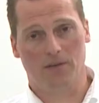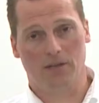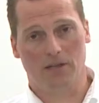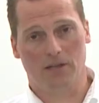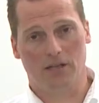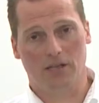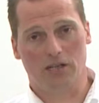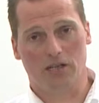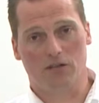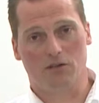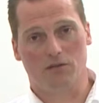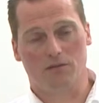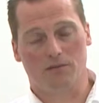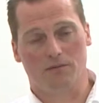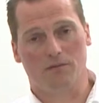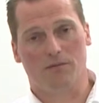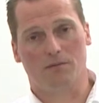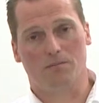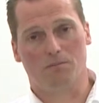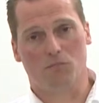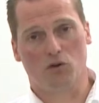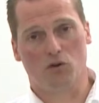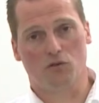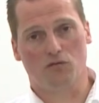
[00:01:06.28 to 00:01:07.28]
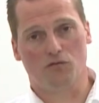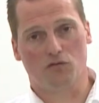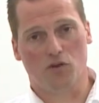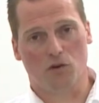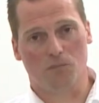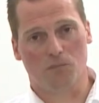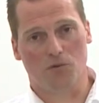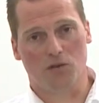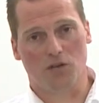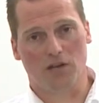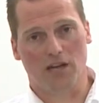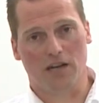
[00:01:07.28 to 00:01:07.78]
Here, both
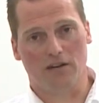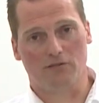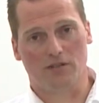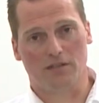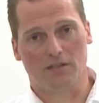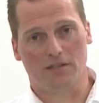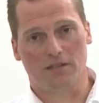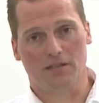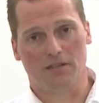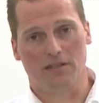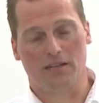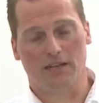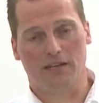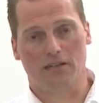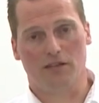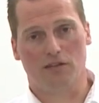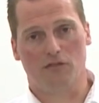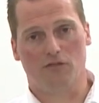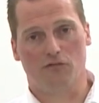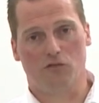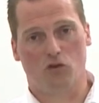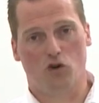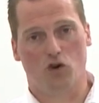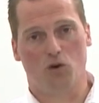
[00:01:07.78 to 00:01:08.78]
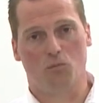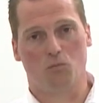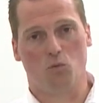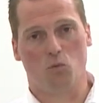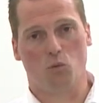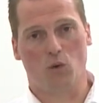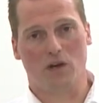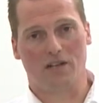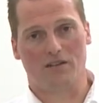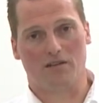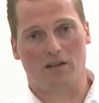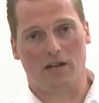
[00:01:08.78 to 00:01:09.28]
come together and they form
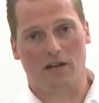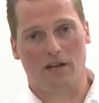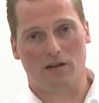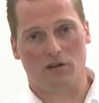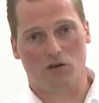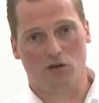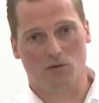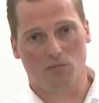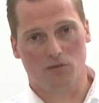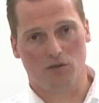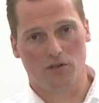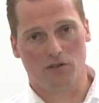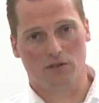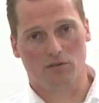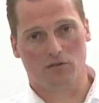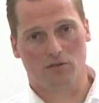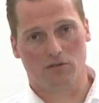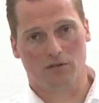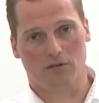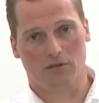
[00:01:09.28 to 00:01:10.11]
wet agglomerates.